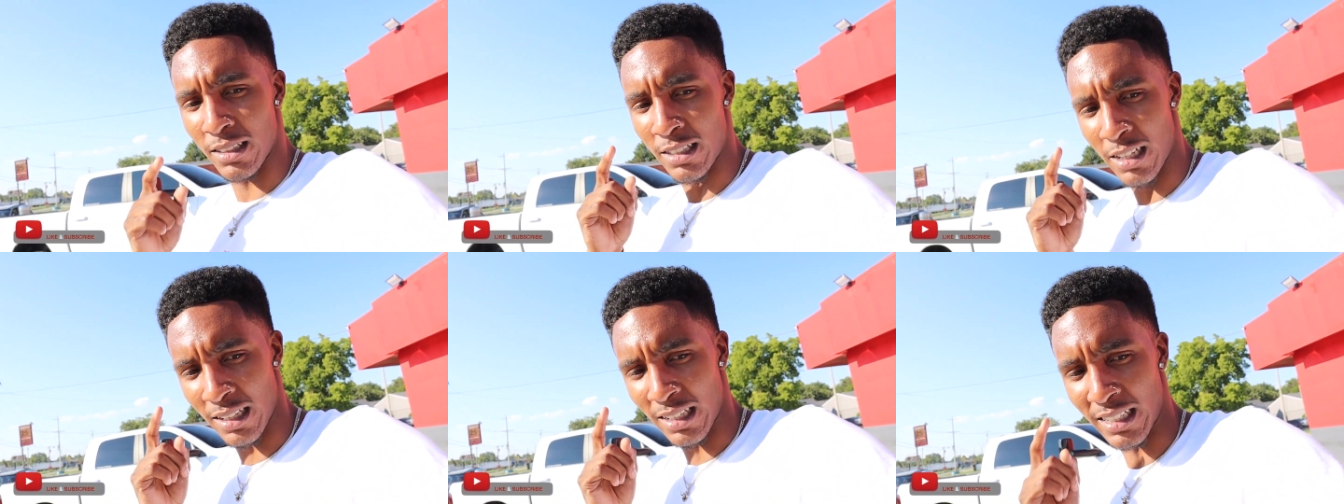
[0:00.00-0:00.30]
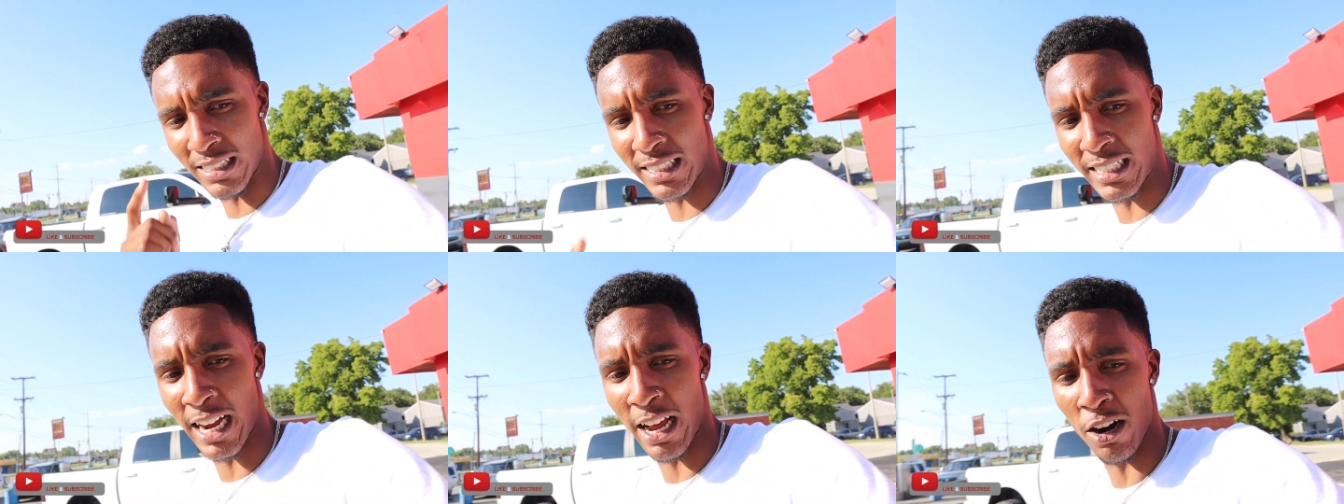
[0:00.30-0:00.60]
to
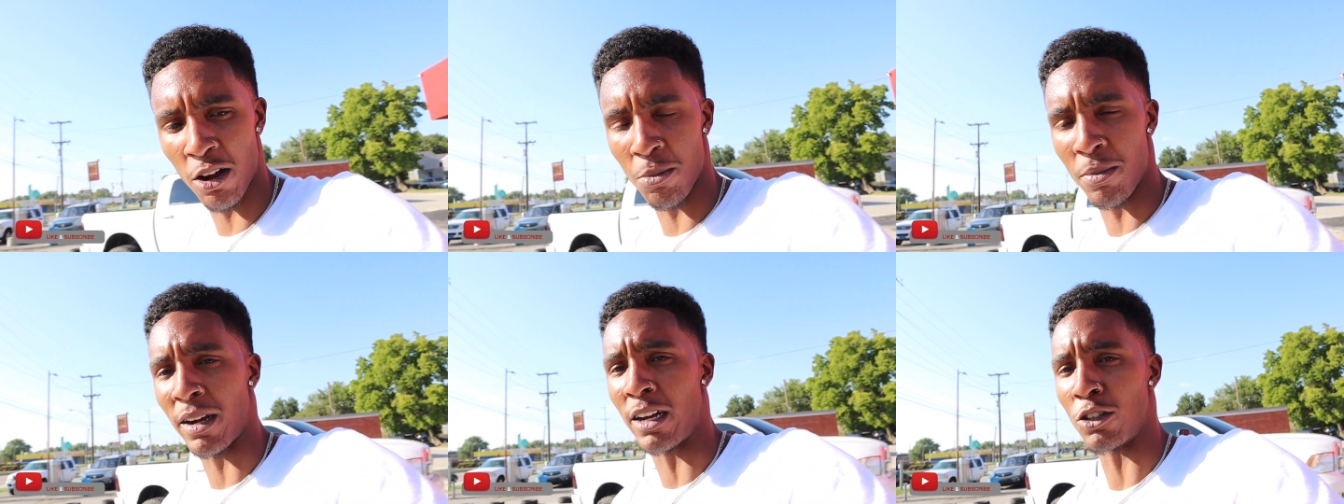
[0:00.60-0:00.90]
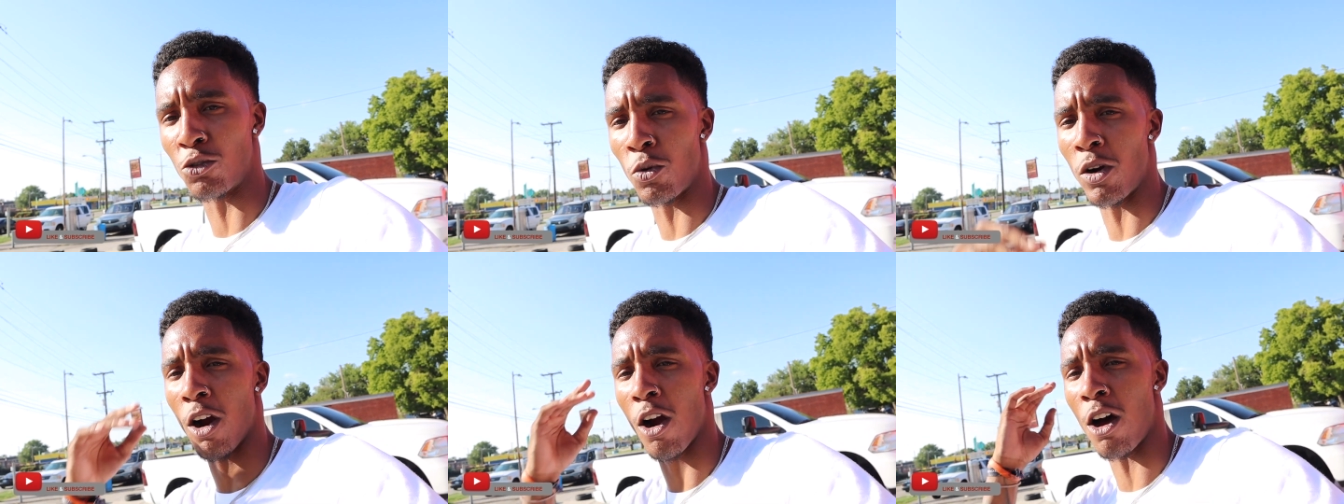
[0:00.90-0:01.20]
the channel
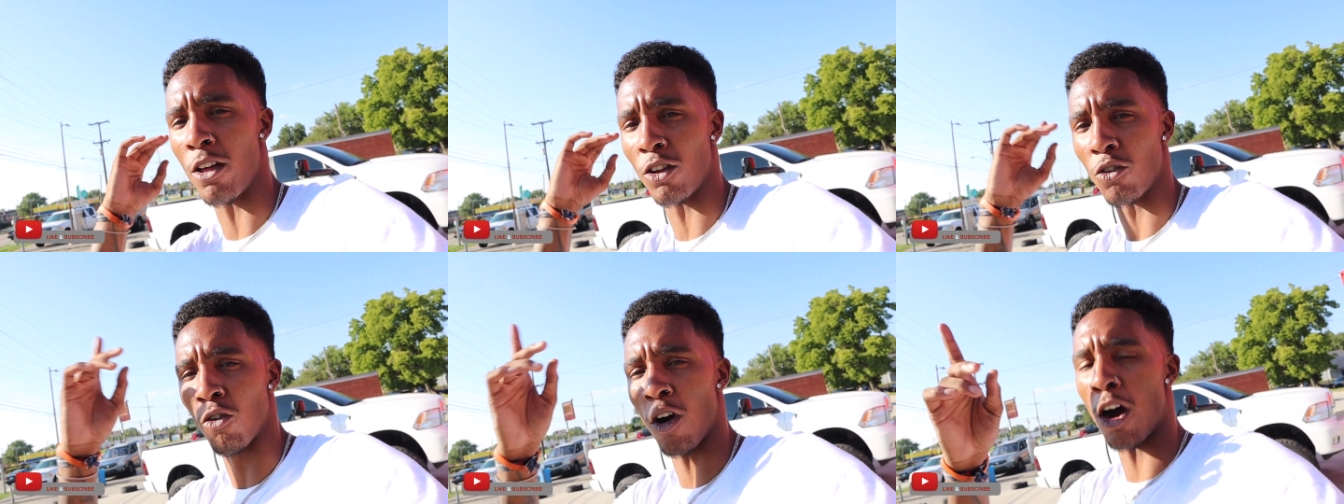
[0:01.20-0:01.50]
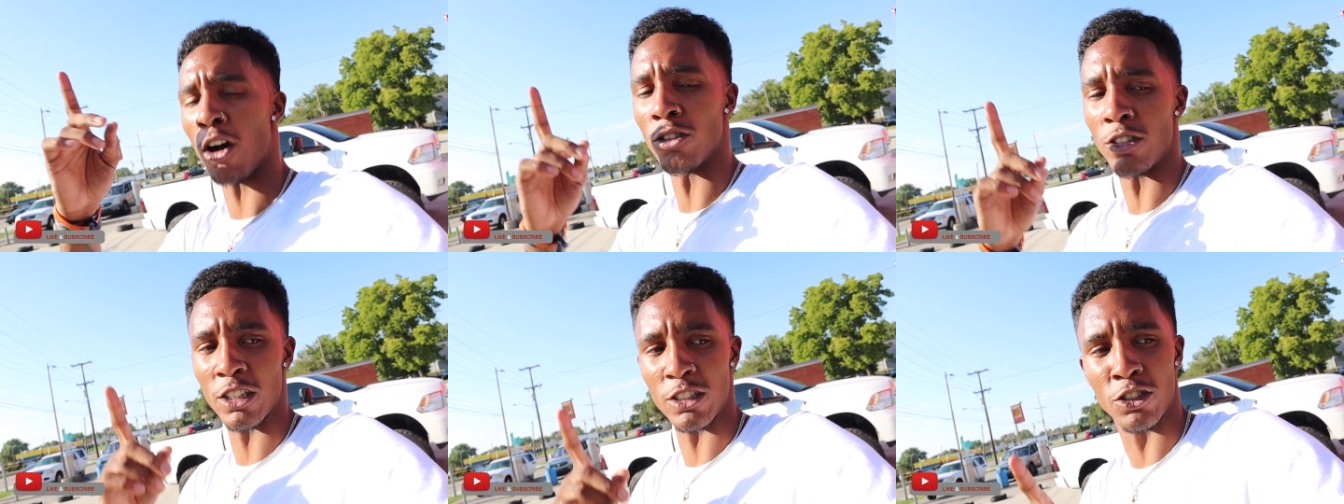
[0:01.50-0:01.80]
because we are on the
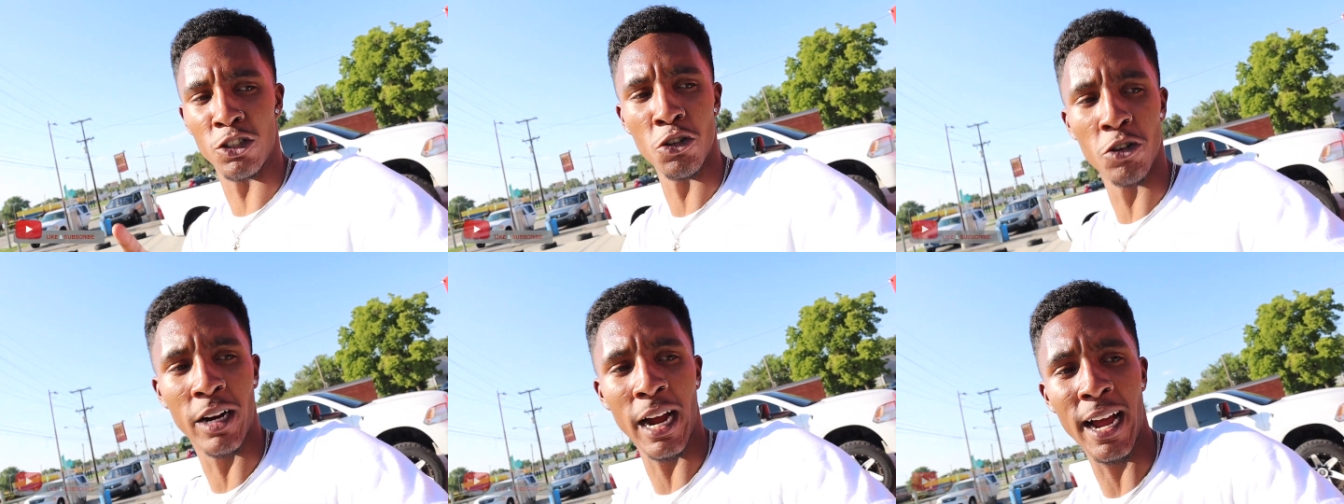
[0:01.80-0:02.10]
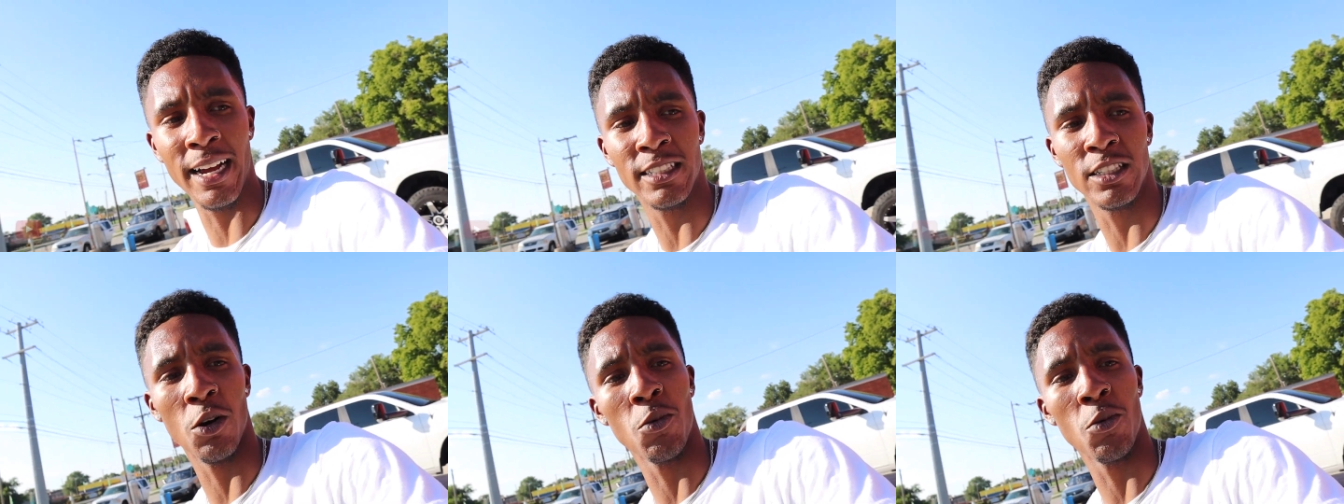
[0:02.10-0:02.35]
road to 2K.